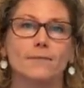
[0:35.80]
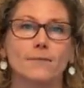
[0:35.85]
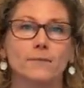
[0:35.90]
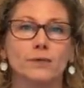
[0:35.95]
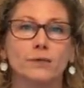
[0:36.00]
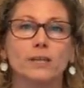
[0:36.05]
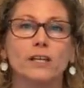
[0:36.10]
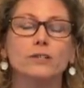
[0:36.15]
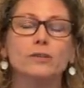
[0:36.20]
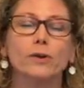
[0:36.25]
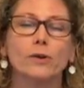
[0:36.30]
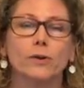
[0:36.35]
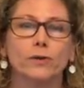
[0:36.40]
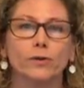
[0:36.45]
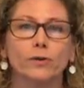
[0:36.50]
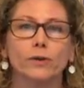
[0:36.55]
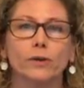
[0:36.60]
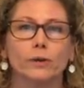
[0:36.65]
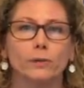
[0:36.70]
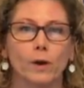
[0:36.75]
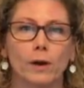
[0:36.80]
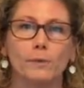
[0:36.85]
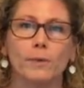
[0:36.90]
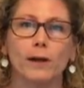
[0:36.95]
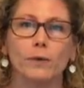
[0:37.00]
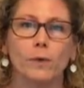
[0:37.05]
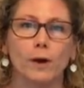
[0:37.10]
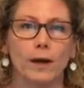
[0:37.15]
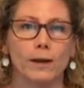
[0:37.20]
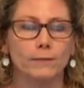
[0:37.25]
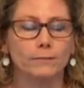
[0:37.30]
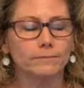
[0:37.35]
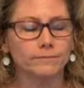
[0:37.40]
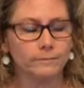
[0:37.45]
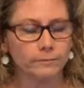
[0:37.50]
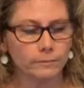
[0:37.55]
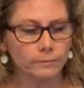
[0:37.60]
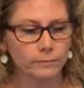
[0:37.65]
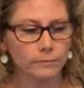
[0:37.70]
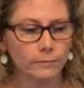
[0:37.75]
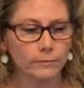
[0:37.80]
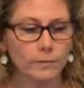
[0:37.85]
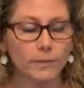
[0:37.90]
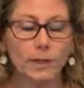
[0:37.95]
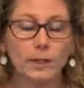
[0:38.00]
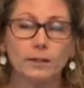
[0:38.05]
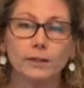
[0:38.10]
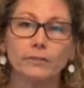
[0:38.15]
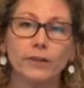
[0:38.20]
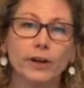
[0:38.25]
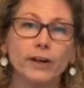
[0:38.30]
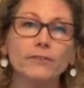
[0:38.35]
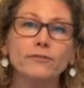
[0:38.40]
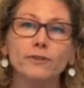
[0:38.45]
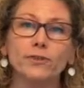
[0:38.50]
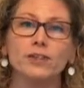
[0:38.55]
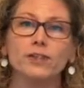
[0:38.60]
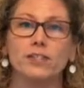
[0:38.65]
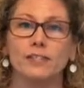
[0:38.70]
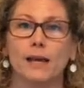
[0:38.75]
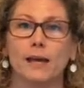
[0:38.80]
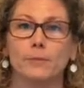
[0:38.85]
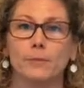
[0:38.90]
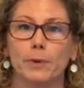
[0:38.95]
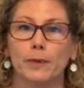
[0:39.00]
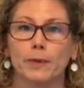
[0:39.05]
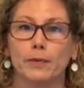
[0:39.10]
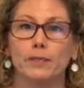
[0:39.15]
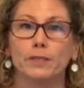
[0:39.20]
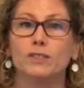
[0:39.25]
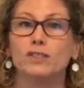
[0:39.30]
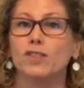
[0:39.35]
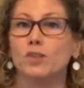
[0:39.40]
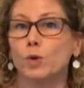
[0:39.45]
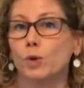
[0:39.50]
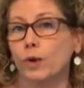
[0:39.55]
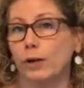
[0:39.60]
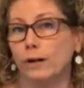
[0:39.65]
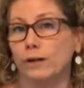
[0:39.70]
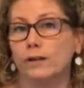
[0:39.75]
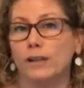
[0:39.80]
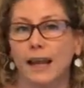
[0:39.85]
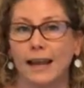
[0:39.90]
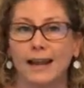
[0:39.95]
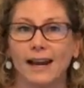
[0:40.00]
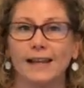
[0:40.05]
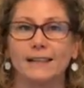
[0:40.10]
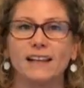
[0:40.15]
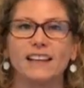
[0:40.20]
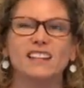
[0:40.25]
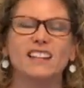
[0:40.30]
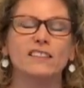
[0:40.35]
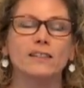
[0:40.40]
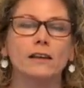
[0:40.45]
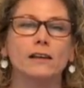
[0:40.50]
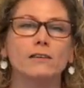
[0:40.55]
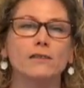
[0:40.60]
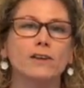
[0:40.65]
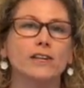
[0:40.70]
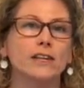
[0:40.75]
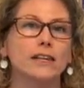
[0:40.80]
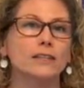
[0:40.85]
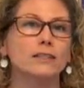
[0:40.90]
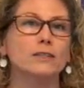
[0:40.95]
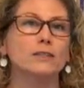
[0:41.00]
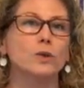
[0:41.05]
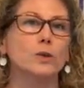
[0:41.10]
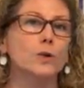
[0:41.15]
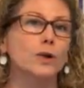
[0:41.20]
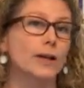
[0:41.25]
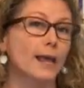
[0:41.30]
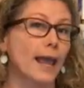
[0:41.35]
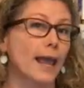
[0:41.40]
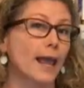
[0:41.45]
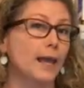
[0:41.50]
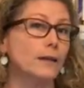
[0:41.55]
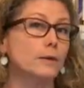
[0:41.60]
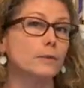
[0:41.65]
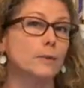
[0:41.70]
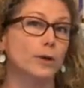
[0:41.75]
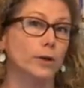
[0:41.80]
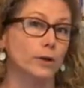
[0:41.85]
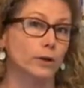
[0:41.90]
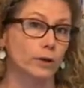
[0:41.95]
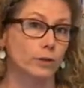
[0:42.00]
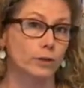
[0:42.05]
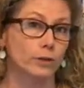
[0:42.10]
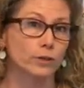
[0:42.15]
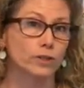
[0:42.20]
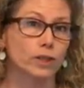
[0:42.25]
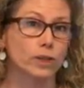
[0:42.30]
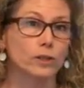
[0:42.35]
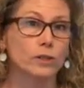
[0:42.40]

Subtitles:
So let's go through it one by one. The very first step is sort, and I like to think of it as sort and purge.